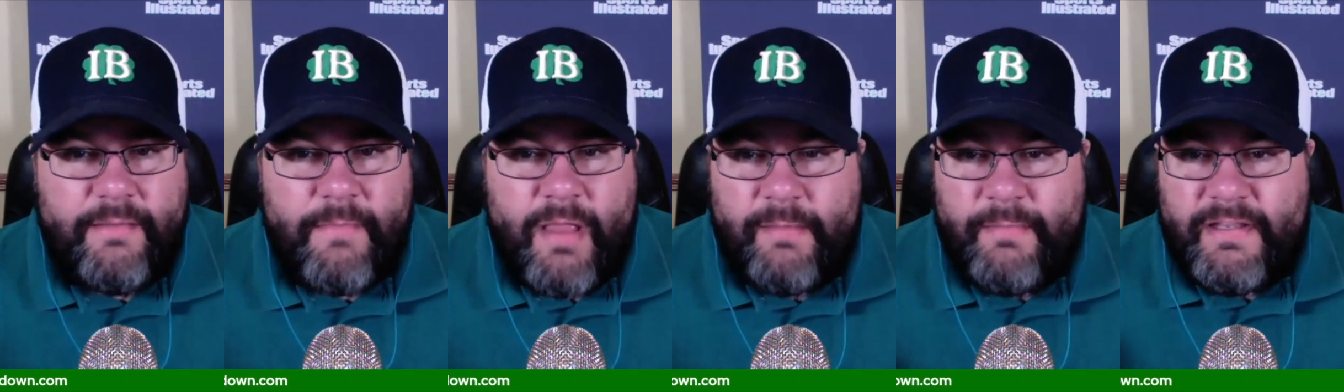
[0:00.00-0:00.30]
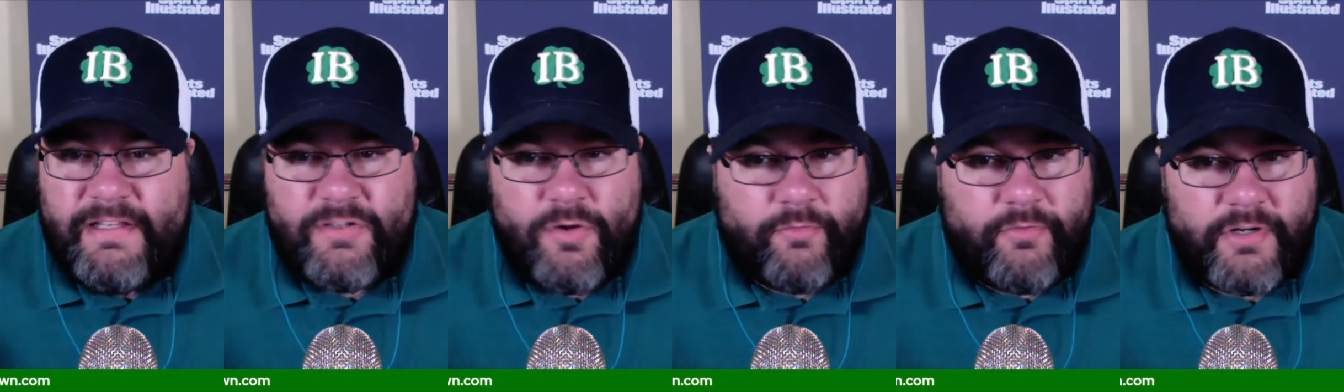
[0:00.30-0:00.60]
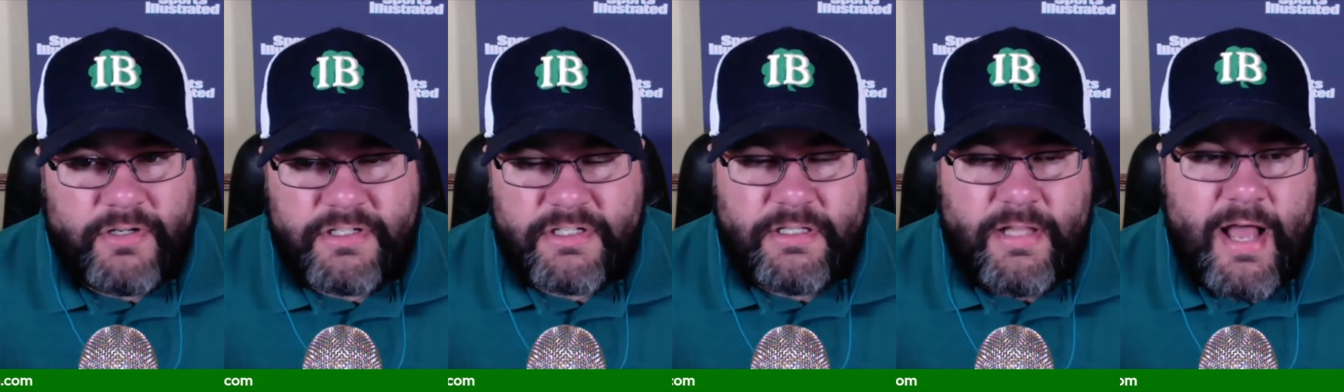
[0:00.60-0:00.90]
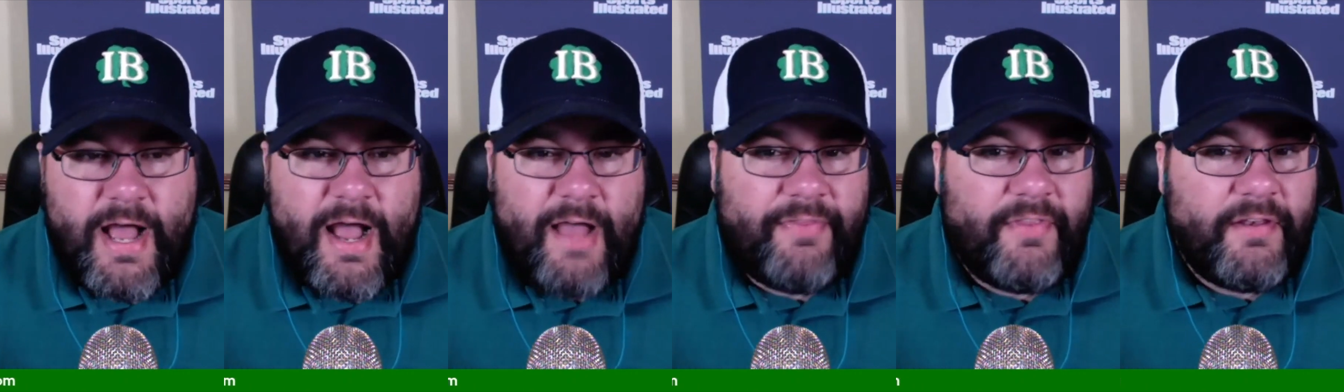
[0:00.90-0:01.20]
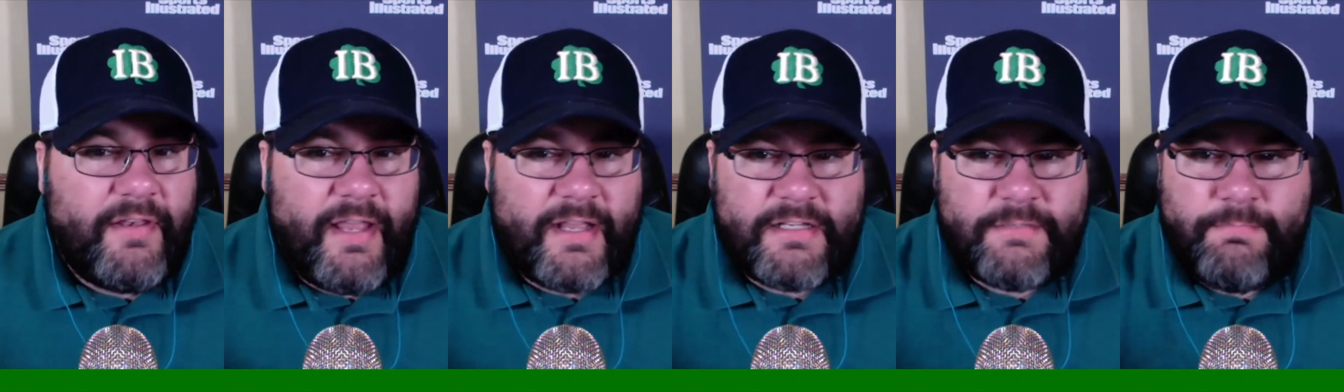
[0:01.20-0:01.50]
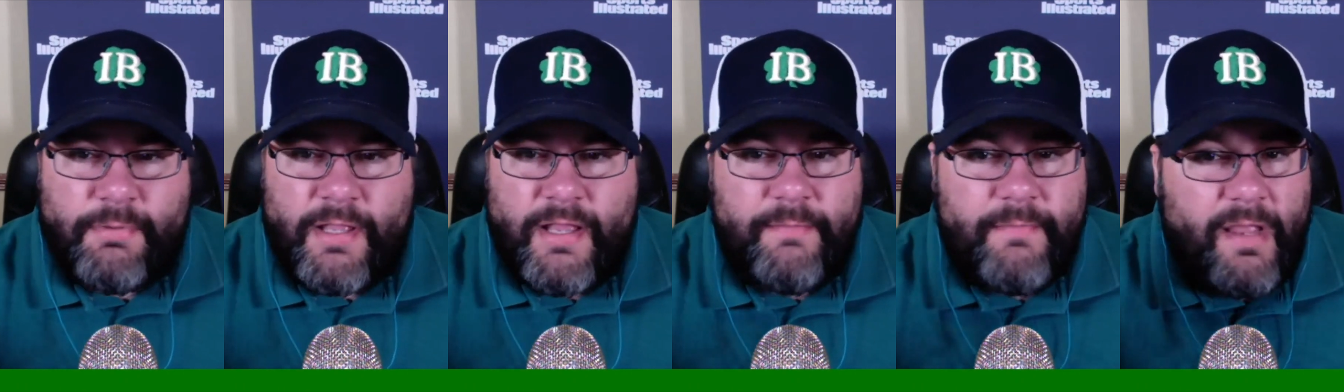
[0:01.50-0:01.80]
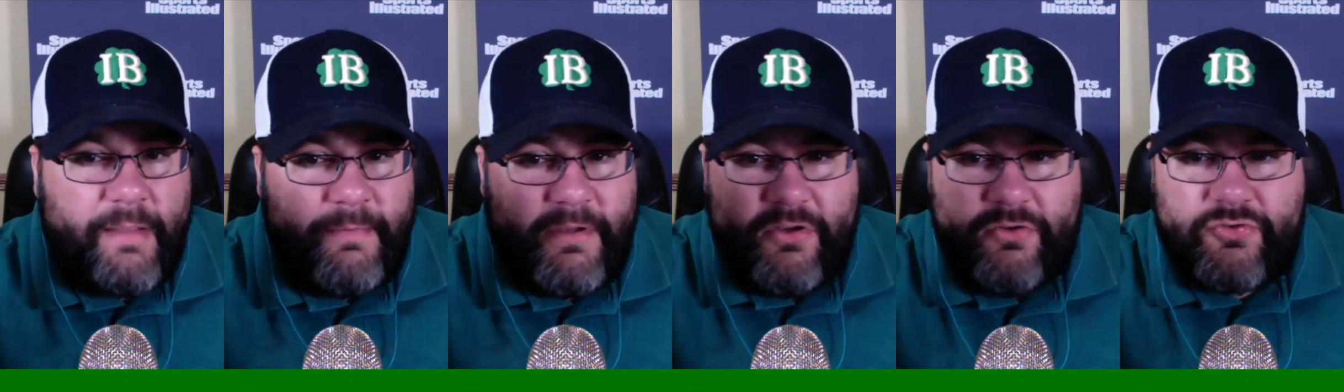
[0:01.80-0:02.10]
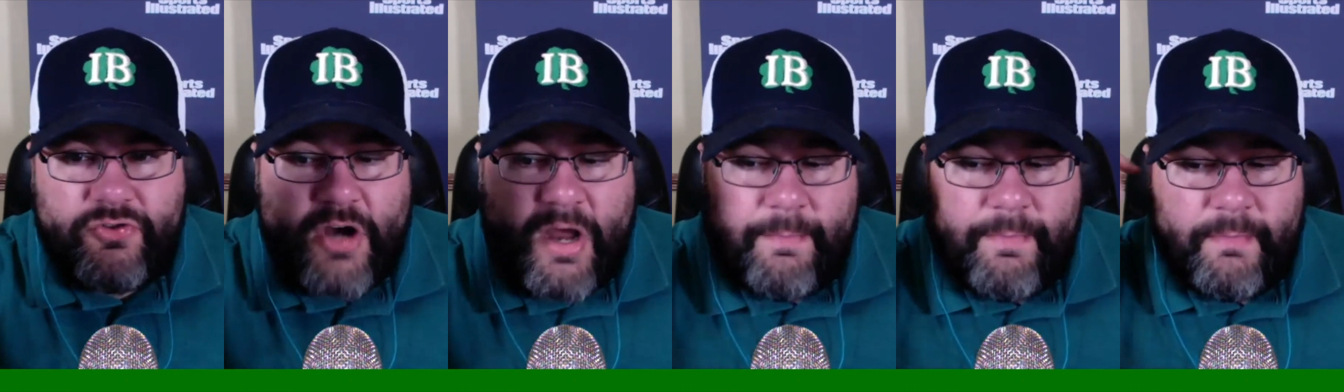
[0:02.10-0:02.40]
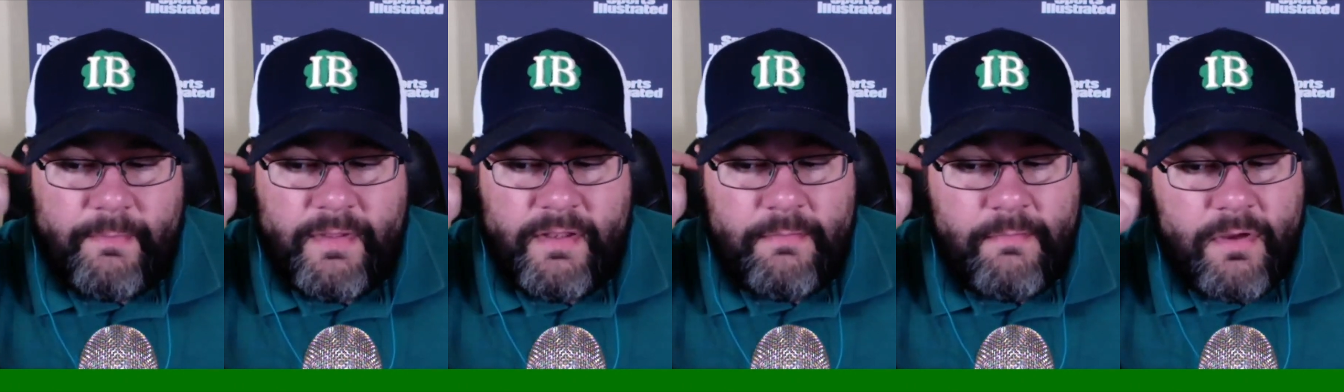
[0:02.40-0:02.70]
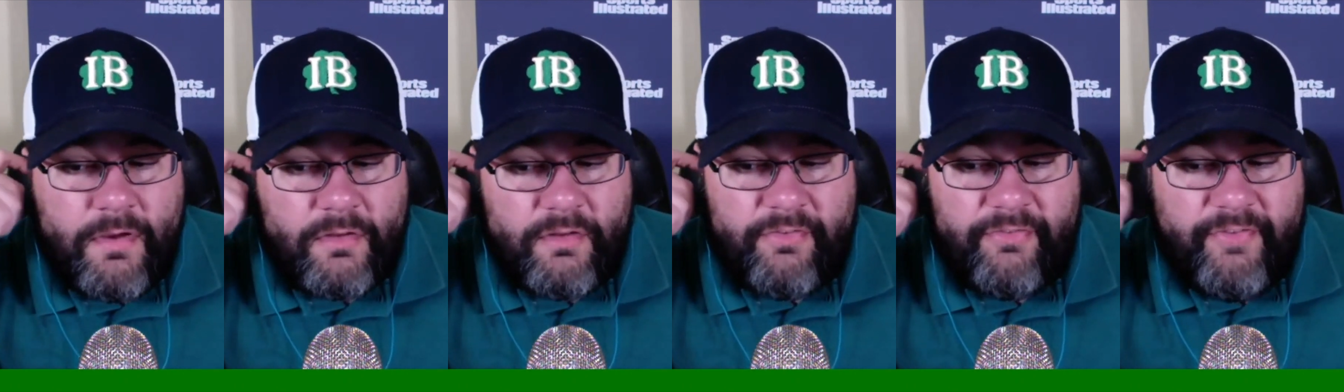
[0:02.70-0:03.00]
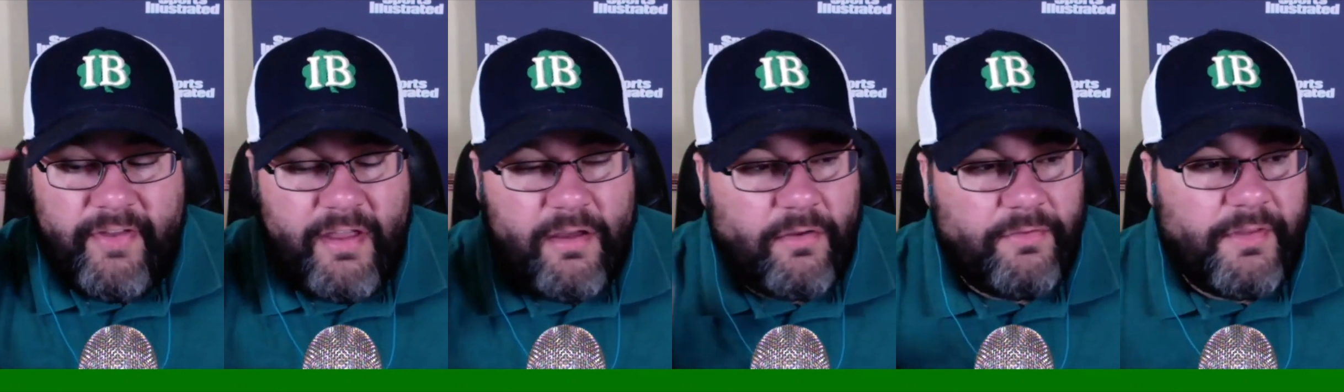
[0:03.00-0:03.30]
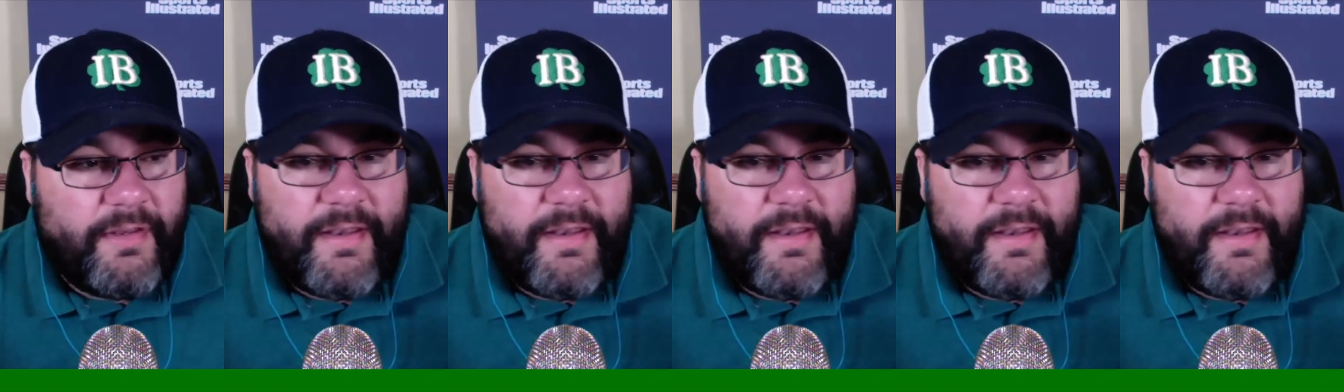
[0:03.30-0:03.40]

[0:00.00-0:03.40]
Maybe he's over a slot. The next play, maybe you drop him in the middle of the field.